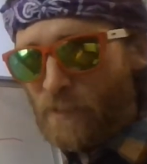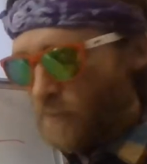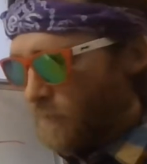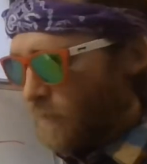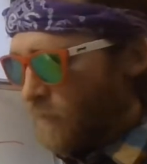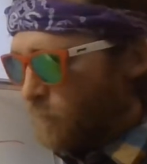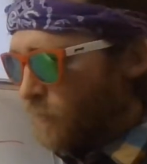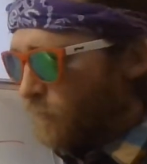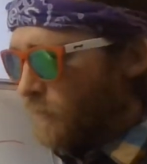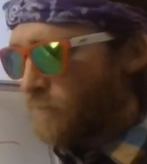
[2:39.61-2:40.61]
Now how many
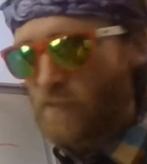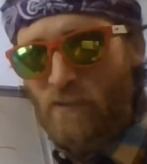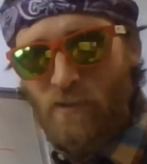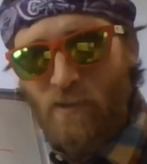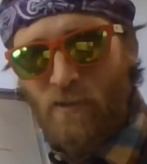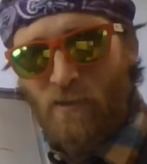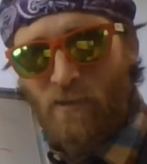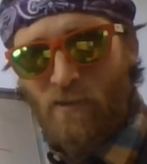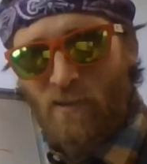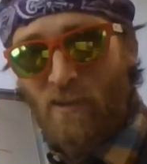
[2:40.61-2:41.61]
are left?
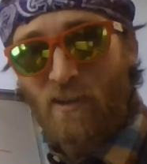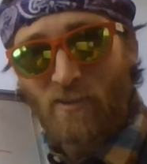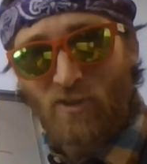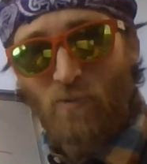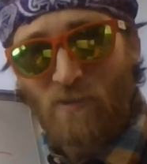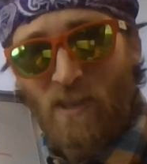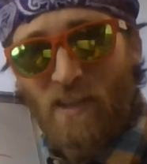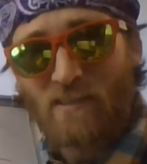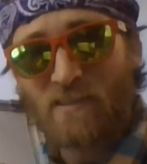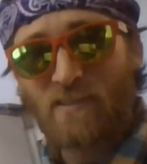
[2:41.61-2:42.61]
2
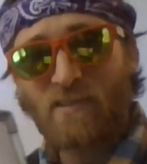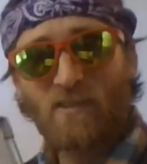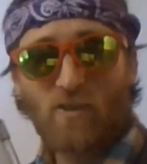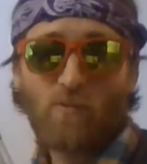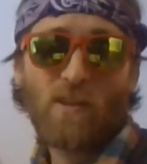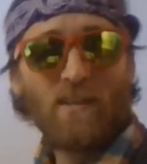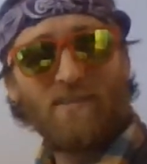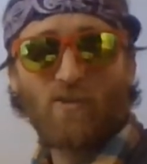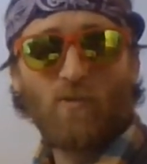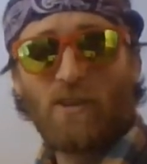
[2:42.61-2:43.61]
tens. 2 tens
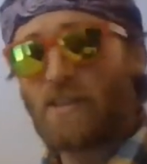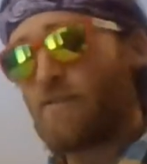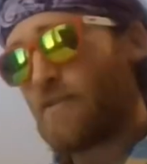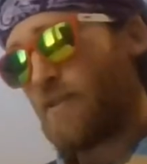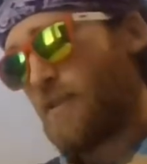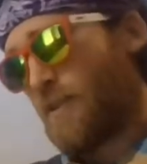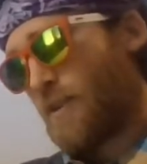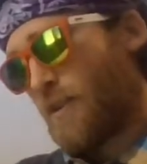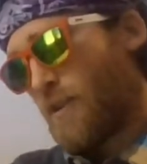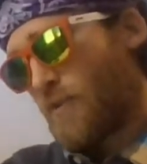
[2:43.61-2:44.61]
is 20.
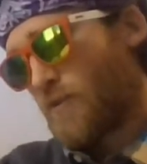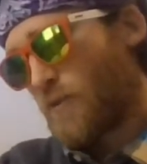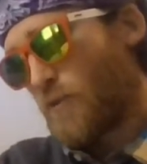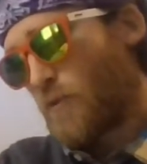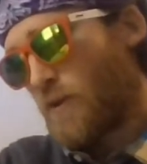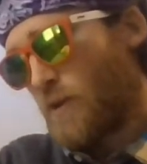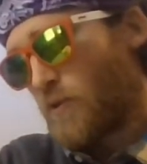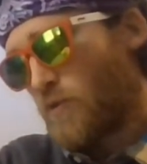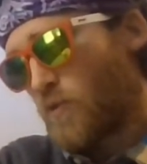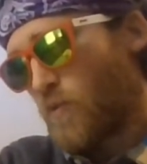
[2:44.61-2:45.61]
So
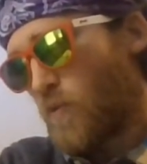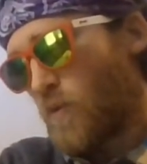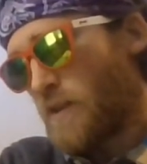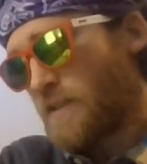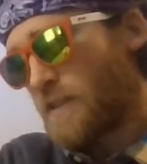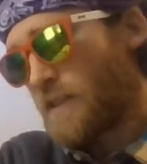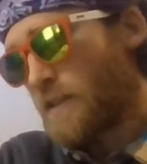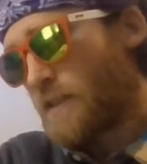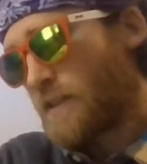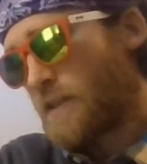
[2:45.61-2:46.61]
20
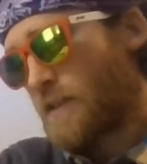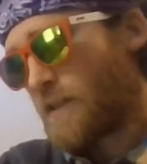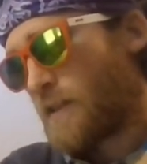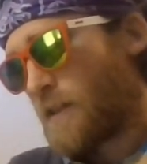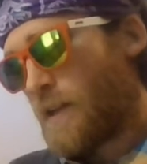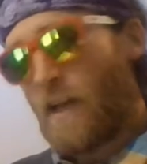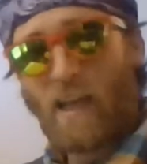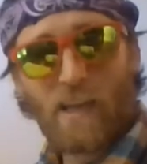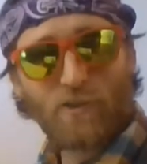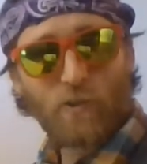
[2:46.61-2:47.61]

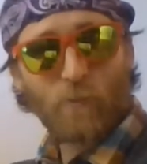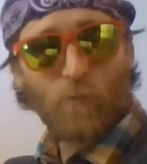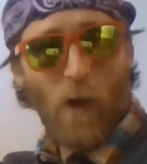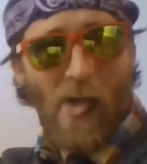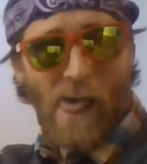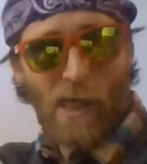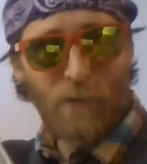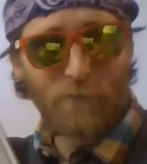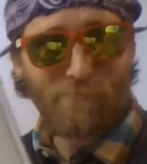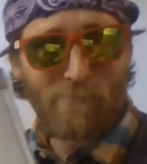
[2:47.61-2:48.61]
and
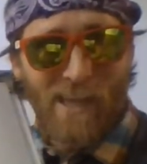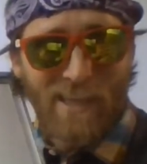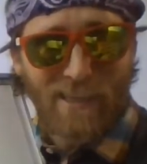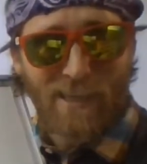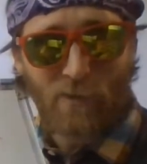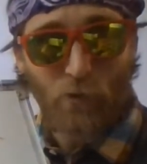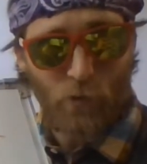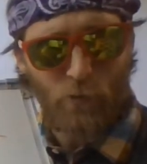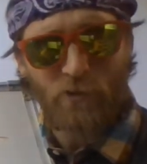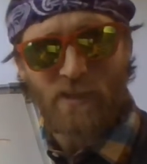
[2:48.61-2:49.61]
12 make
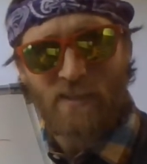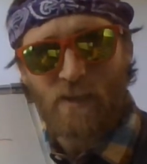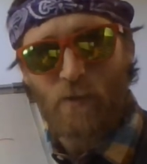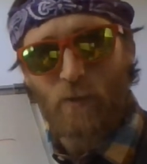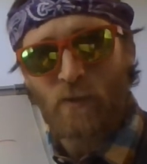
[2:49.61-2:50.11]
32.